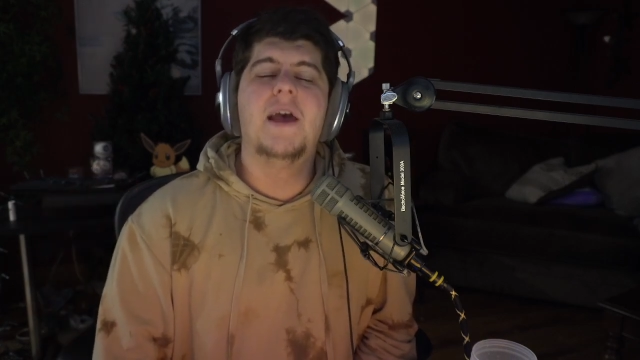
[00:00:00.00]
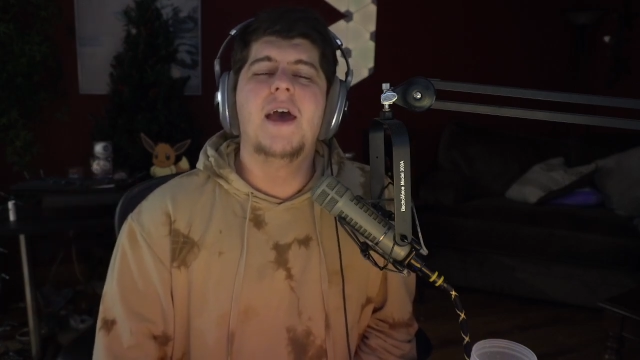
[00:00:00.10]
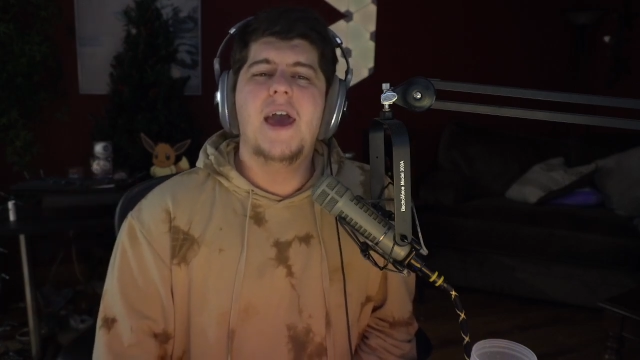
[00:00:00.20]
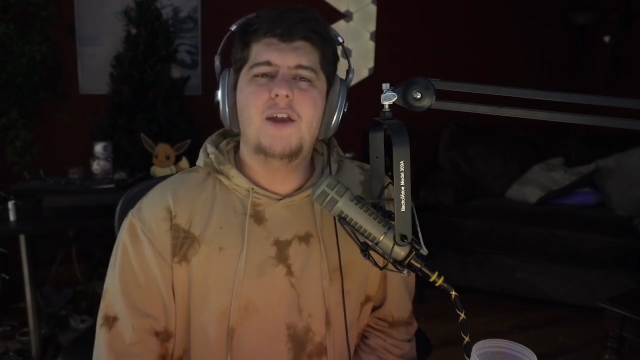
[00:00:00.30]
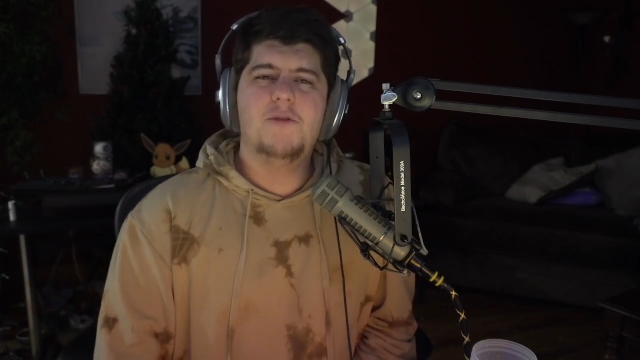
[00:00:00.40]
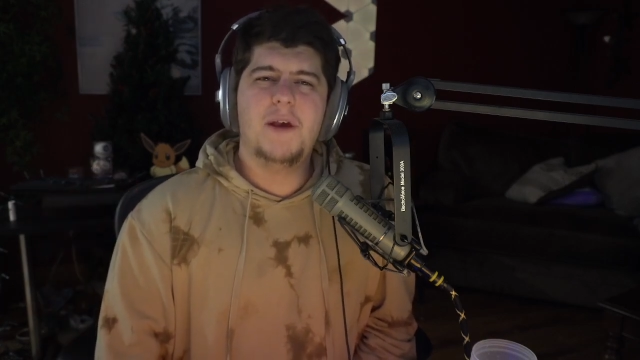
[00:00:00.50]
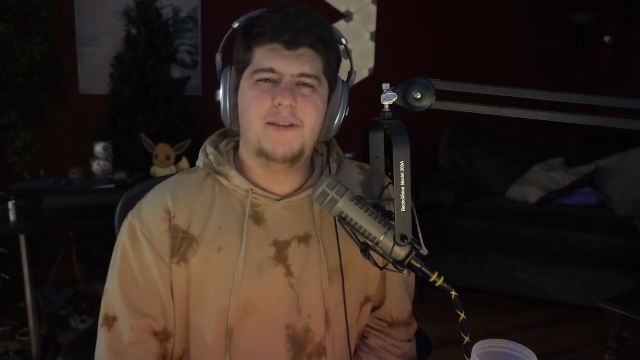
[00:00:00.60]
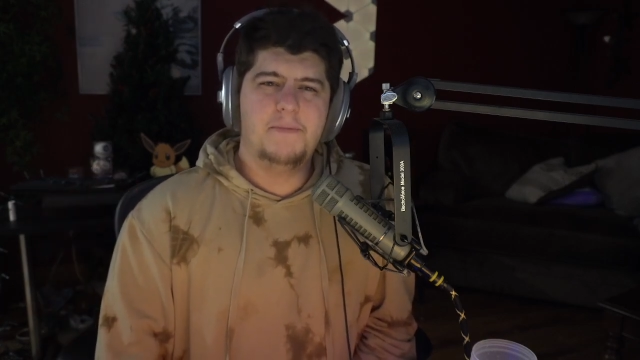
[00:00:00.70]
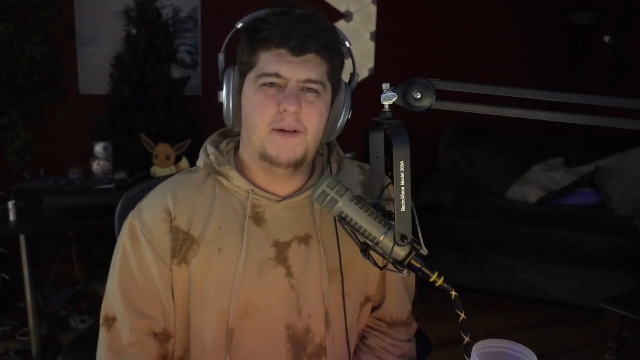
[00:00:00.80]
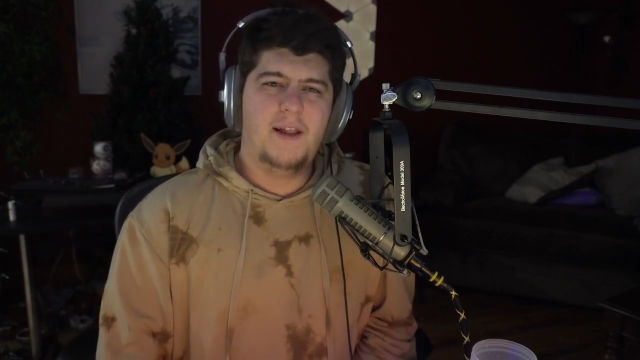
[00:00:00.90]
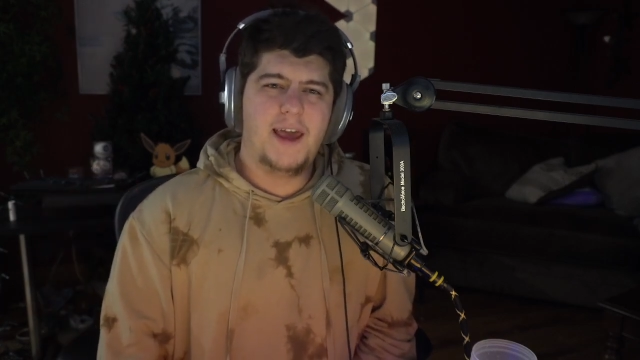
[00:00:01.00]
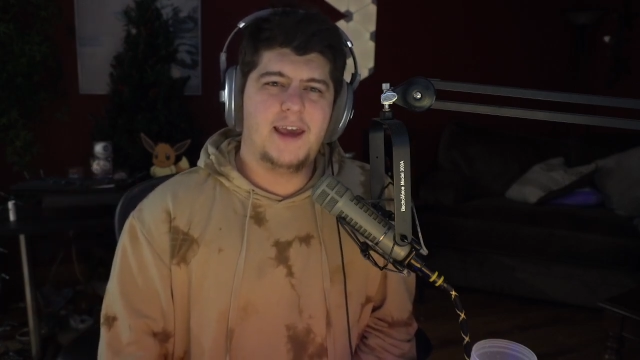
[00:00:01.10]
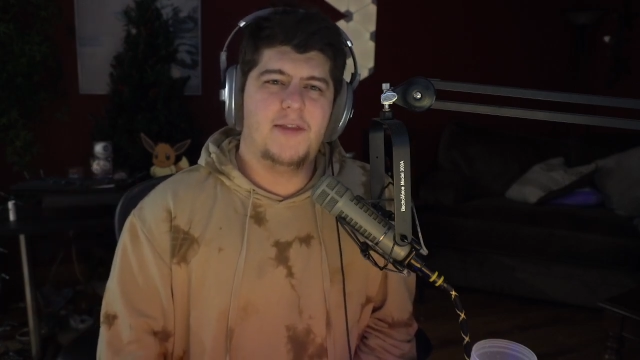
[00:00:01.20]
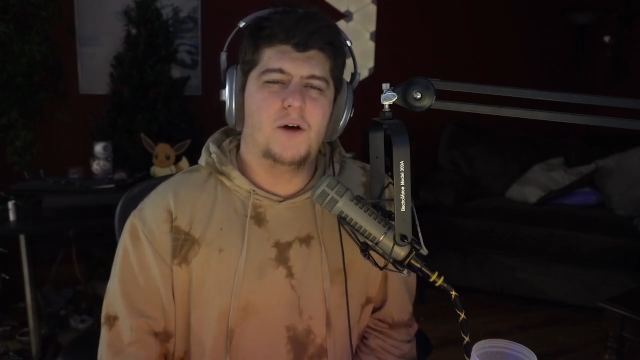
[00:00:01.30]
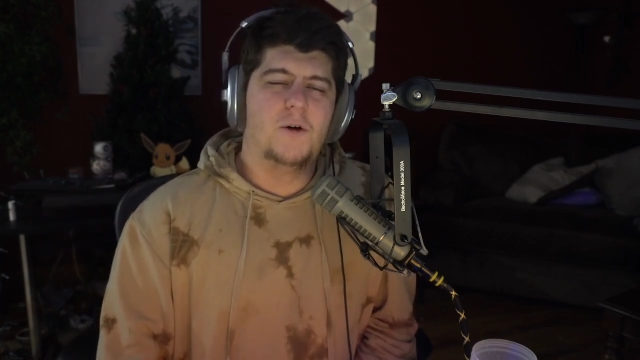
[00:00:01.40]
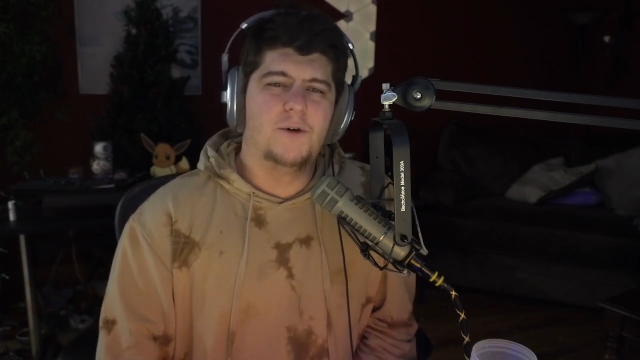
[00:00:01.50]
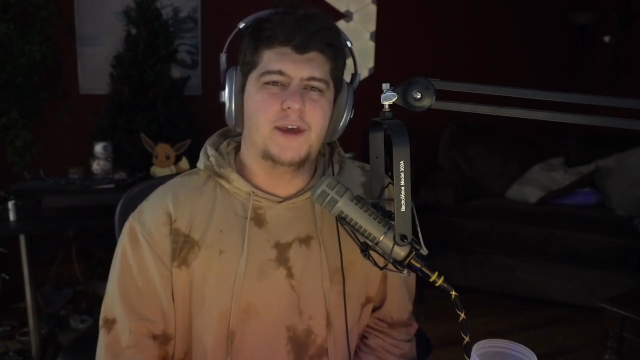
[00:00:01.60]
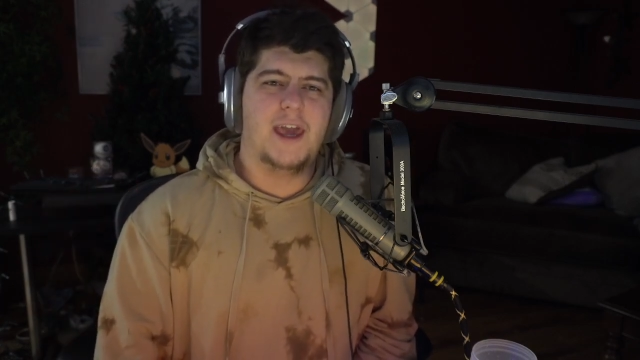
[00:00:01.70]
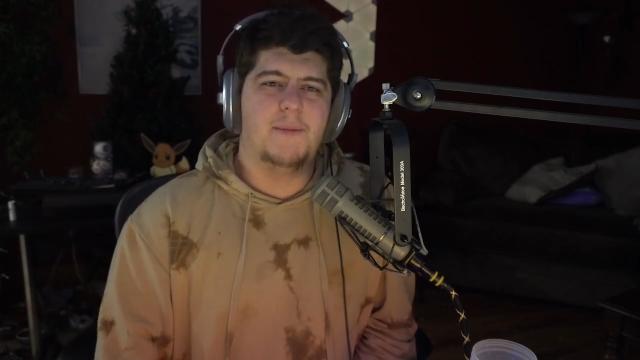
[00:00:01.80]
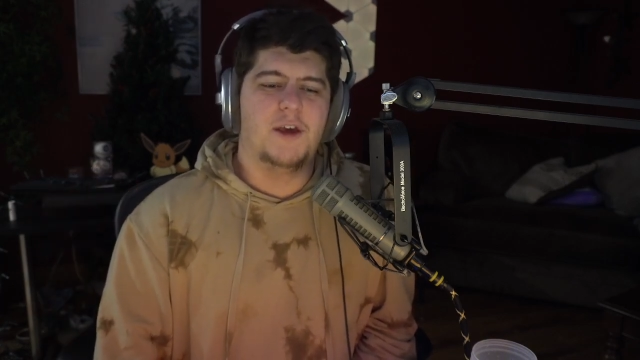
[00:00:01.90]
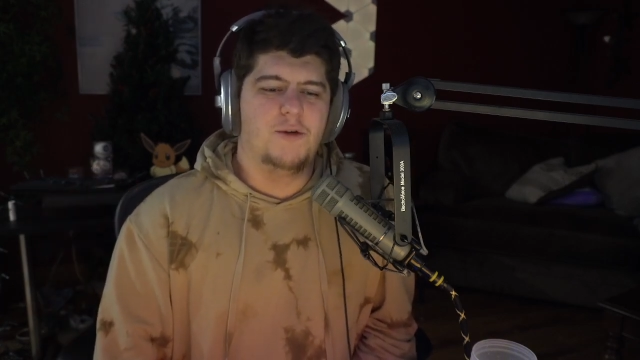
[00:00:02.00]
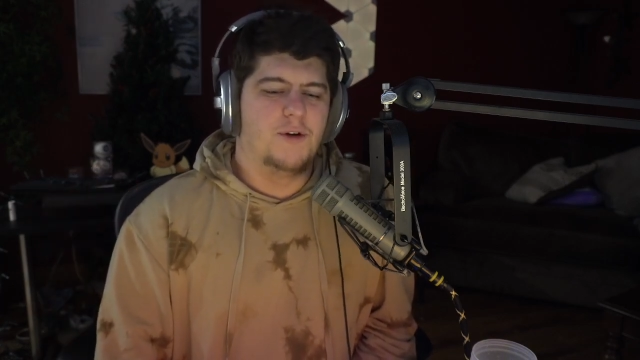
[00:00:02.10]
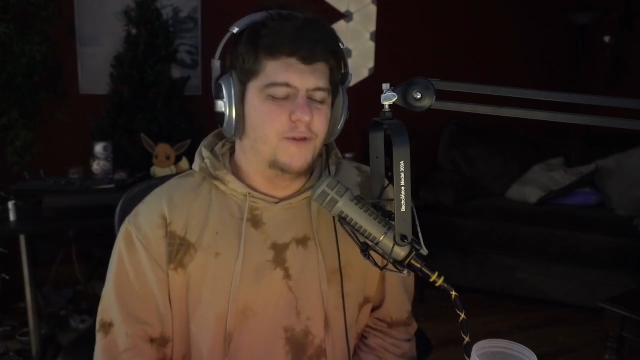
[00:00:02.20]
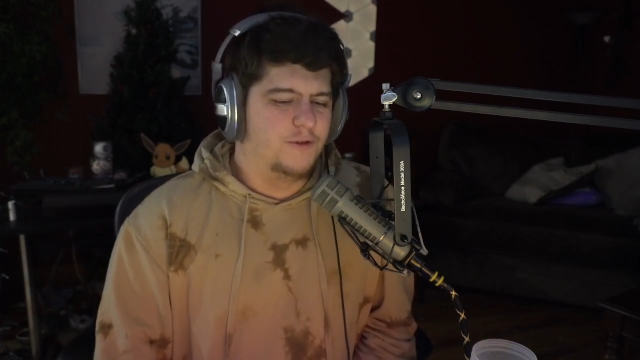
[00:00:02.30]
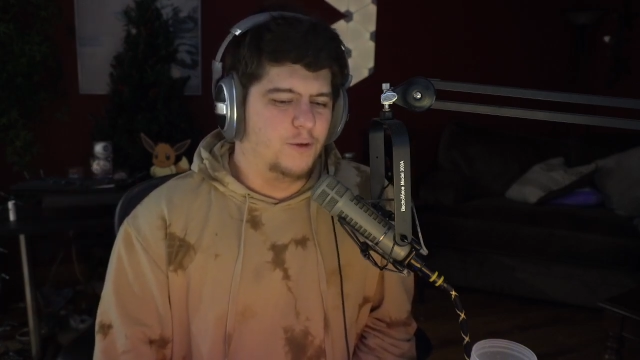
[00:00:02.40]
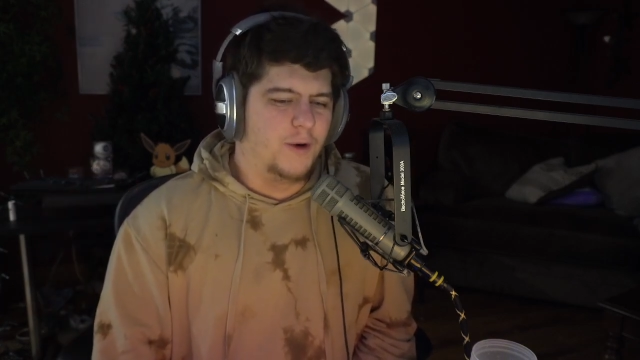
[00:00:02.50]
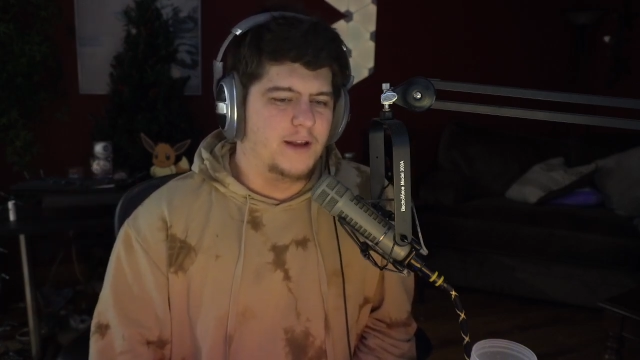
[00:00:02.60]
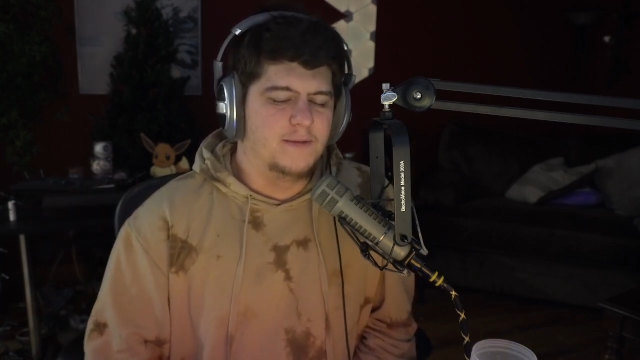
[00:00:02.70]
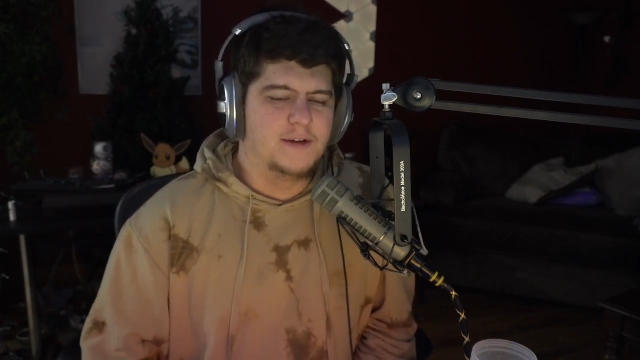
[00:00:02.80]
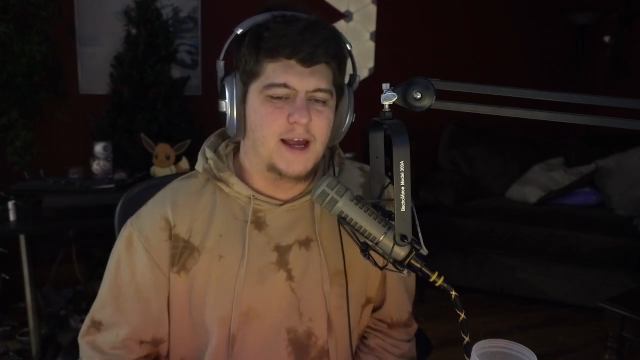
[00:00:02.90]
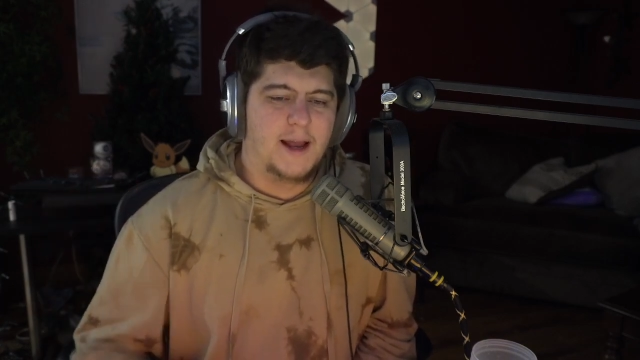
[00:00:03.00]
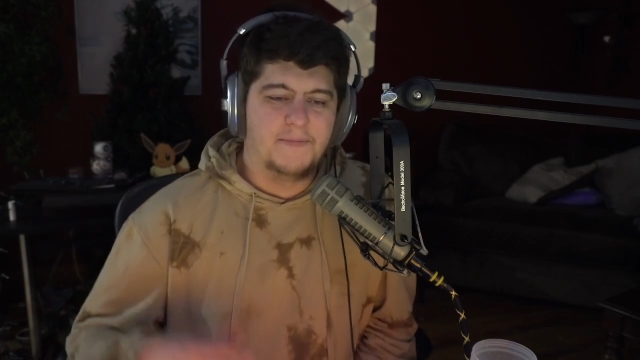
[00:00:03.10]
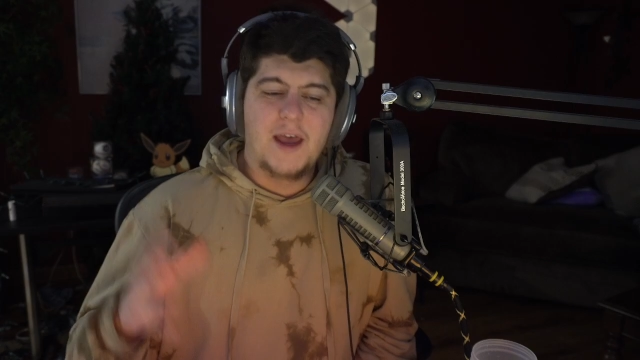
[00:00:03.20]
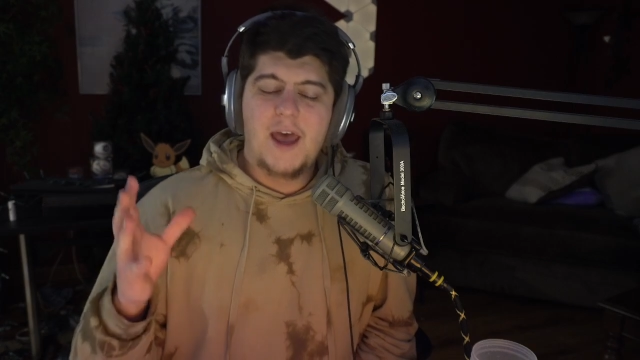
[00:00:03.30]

it was basically plaguing the whole gaming universe for quite some time.